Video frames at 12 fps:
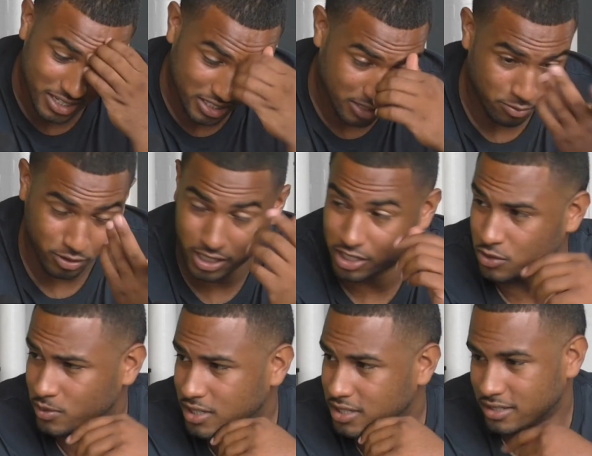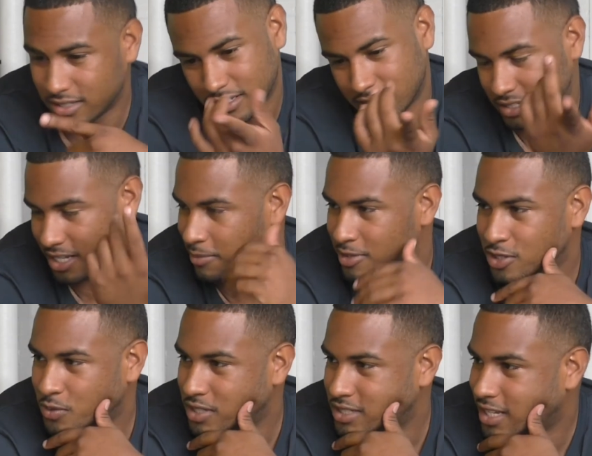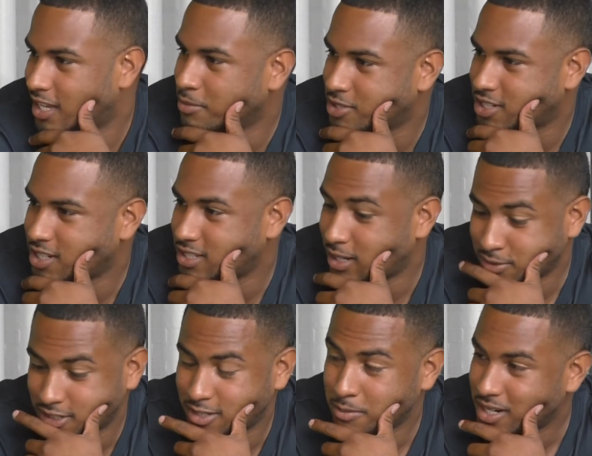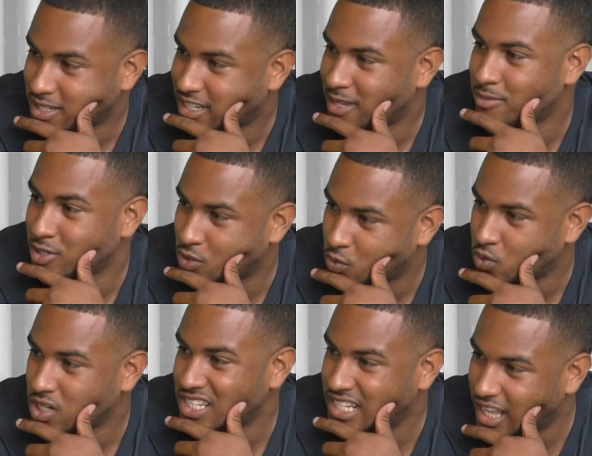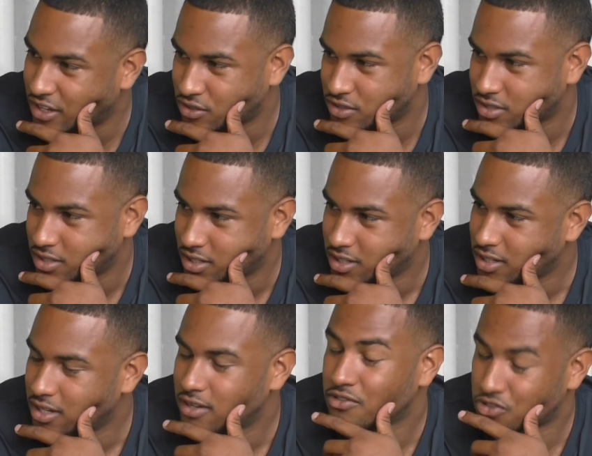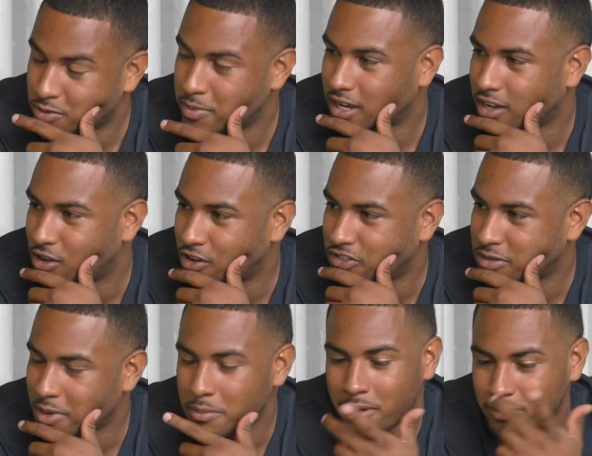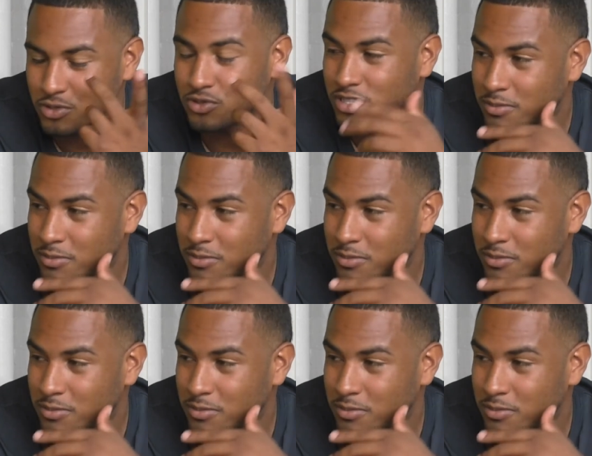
they pulled out a 20. They just gave me the 20 to keep the change. I was like, somebody just gave me $20 for a bag of coffee. My mom's used to